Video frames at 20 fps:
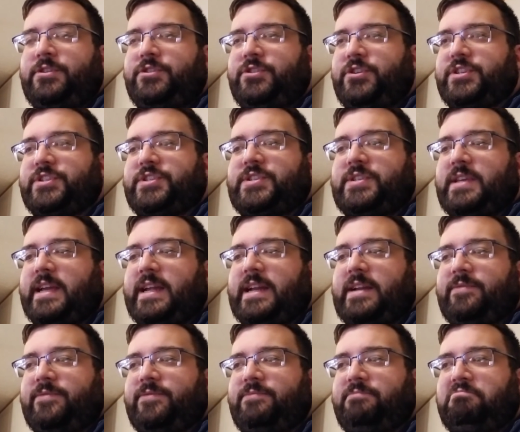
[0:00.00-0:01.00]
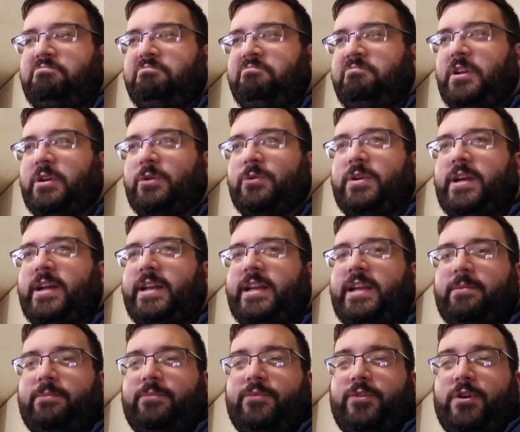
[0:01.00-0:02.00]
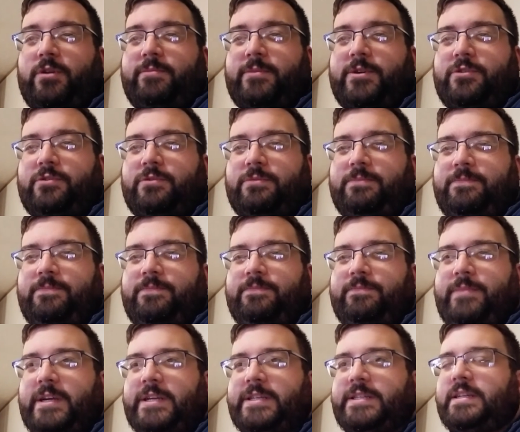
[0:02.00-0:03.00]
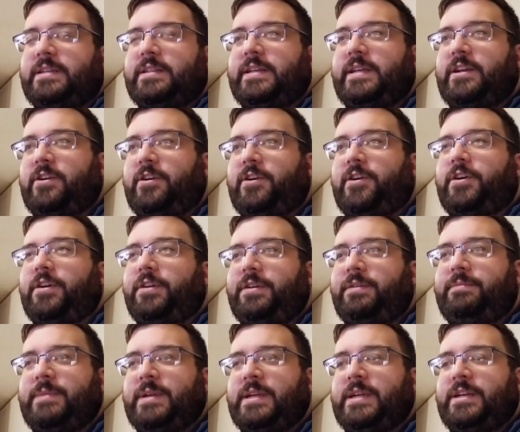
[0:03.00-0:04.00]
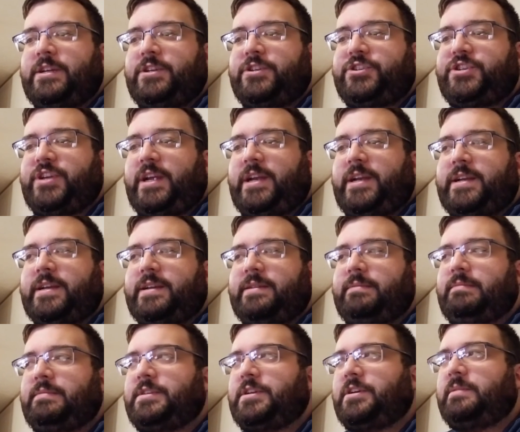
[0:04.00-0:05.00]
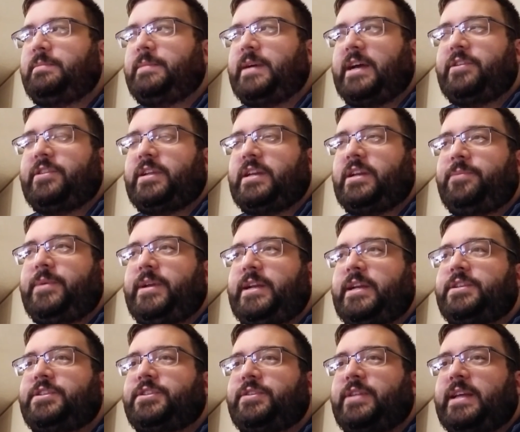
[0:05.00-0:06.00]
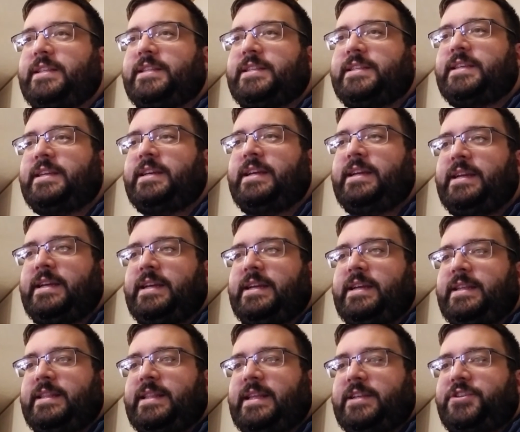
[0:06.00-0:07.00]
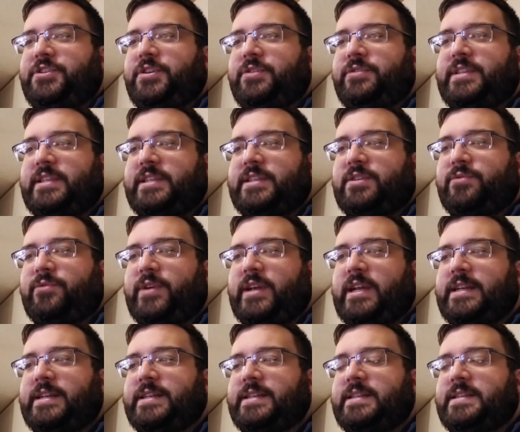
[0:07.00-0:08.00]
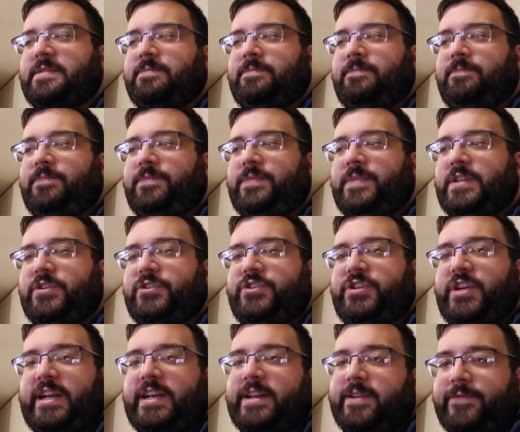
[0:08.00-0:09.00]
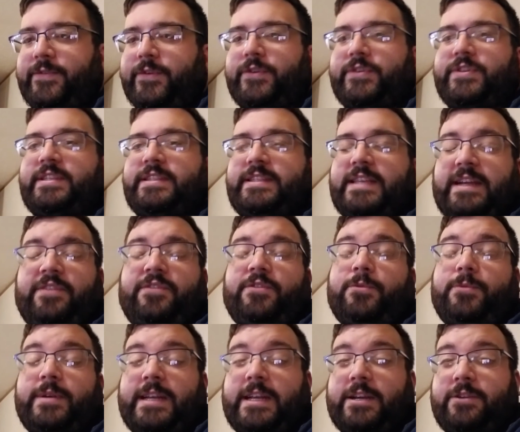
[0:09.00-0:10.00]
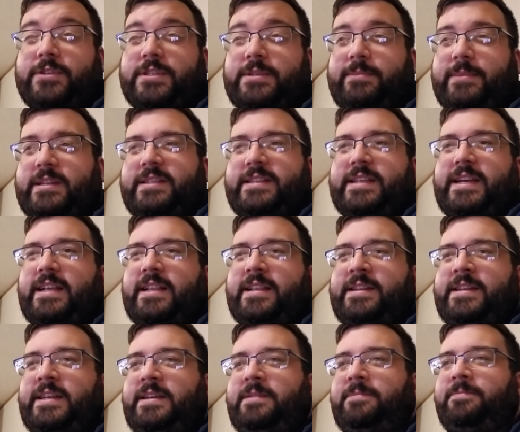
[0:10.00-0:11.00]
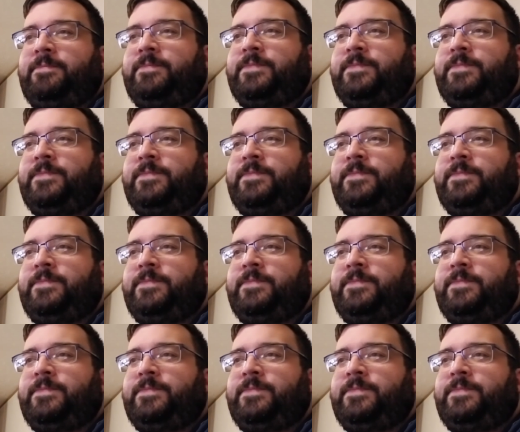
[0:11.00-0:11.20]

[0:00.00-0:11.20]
just kind of cutting a promo basically on Shayna, talking about how they're going to beat us. So that shows this great Shayna versus everyone else mentality,